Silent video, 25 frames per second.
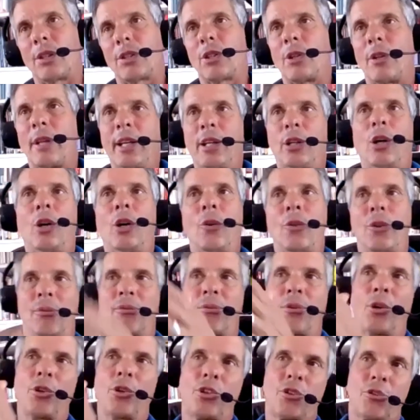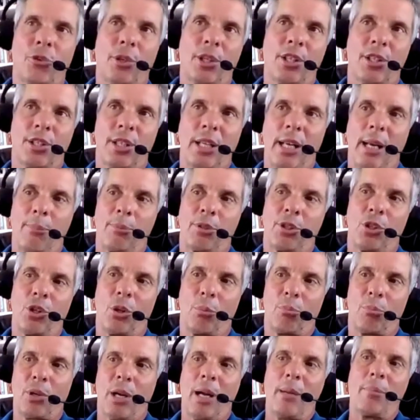So they called the first three steps, you
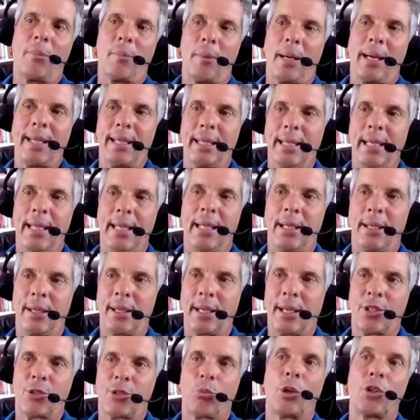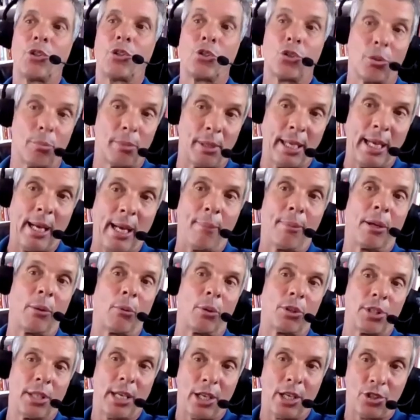know, problem ID. And that's what should be happening.
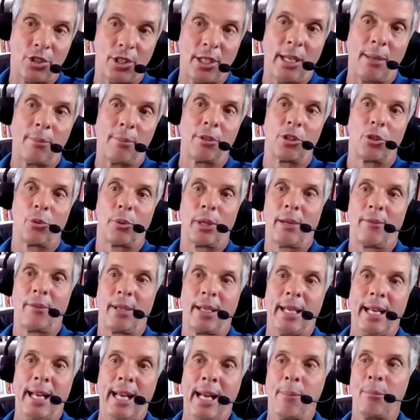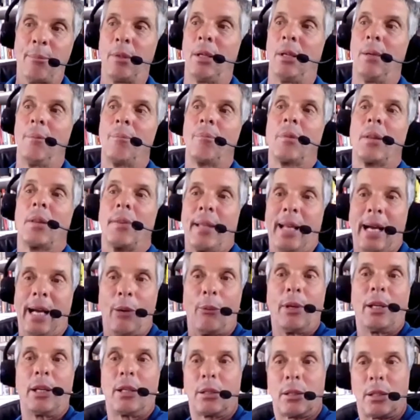What's actually happening? Do we have a gap?
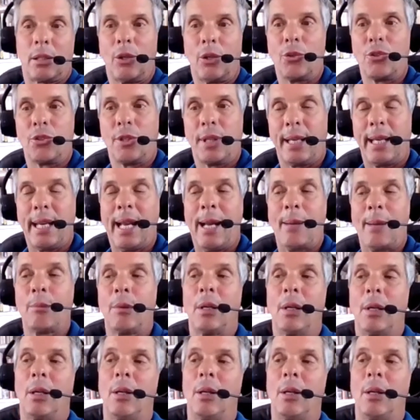Now we can close the gap.